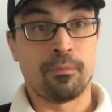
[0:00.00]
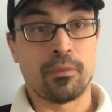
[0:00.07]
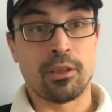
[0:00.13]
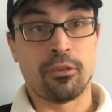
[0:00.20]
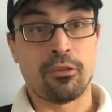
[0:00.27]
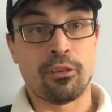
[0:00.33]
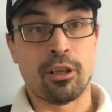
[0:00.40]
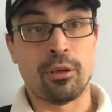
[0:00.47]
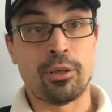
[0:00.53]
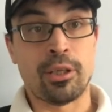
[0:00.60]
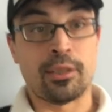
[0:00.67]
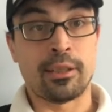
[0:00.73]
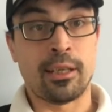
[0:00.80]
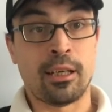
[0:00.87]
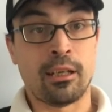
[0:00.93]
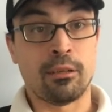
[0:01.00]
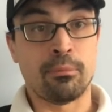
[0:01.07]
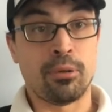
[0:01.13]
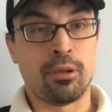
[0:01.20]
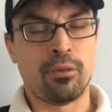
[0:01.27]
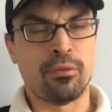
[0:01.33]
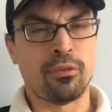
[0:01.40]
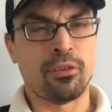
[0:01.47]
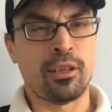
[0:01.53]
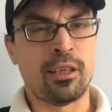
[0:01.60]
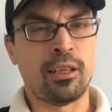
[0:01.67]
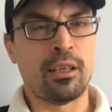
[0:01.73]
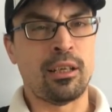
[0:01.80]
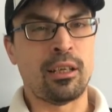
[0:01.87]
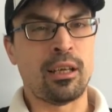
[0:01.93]
slowed it down, but
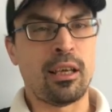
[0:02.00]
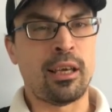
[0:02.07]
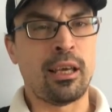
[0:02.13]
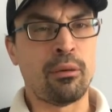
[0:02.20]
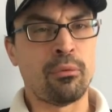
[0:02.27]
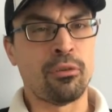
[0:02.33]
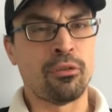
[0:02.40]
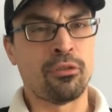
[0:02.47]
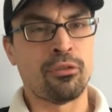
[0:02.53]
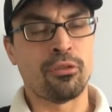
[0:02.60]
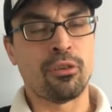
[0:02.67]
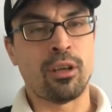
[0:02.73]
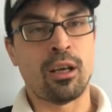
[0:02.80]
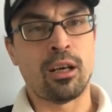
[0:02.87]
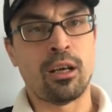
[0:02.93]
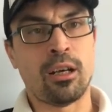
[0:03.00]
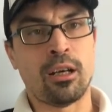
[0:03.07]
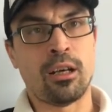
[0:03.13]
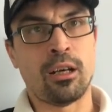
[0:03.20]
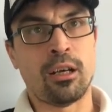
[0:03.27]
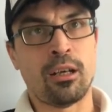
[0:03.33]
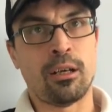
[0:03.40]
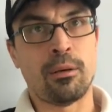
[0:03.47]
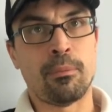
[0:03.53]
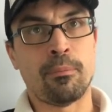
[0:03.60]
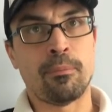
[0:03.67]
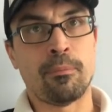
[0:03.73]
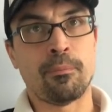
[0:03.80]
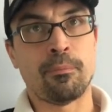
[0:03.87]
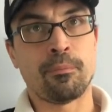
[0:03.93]
obviously it was
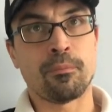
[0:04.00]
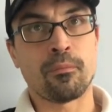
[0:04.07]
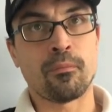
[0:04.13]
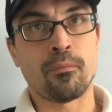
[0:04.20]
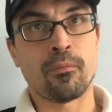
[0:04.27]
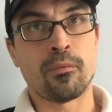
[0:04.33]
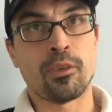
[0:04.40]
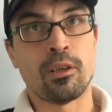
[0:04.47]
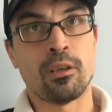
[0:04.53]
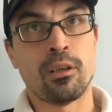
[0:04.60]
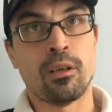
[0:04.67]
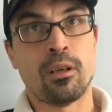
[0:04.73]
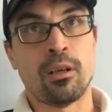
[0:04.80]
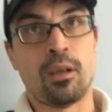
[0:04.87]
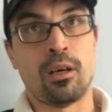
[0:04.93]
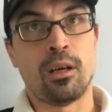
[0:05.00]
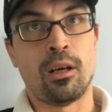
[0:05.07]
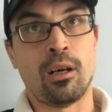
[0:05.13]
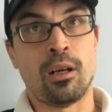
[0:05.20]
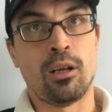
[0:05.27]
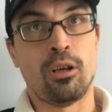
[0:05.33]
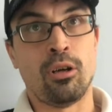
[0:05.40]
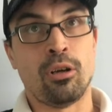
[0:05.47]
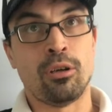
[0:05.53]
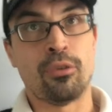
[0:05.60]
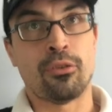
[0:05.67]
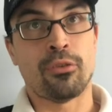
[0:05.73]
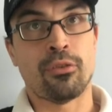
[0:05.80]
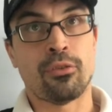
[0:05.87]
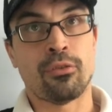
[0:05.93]
um, a lot
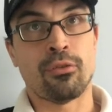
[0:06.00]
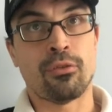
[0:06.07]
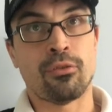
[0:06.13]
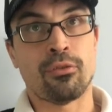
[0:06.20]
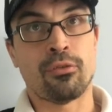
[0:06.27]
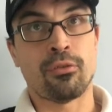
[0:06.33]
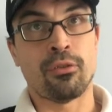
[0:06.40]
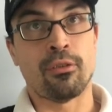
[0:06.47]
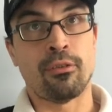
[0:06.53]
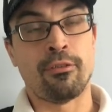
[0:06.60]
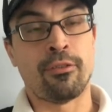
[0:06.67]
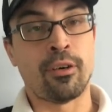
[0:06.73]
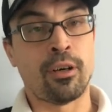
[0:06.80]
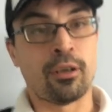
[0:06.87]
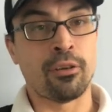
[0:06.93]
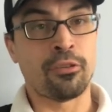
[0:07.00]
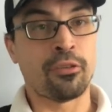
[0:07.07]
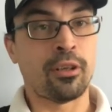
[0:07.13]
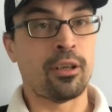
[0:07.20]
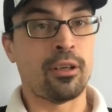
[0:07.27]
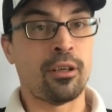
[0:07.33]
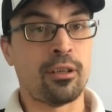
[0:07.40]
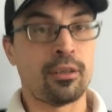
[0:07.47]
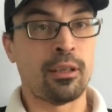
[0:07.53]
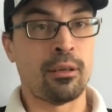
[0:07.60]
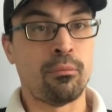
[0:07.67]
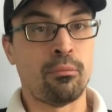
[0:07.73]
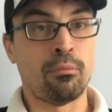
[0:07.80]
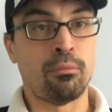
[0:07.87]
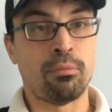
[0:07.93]
faster
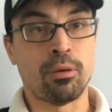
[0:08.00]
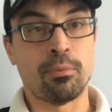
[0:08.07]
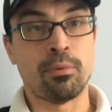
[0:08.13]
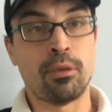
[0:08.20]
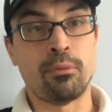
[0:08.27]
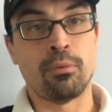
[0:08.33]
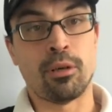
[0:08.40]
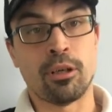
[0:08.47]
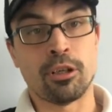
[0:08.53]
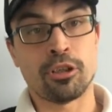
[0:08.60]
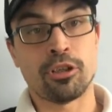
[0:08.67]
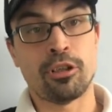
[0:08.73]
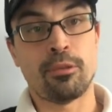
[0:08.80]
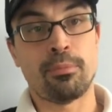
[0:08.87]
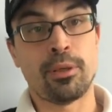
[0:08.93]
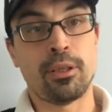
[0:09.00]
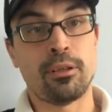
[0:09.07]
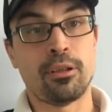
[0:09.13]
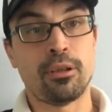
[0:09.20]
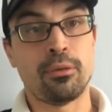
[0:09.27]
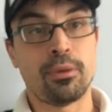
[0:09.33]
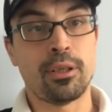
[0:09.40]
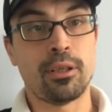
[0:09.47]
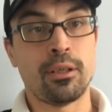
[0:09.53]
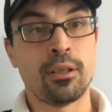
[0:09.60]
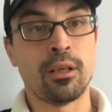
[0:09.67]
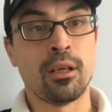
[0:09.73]
than probably what I should have been doing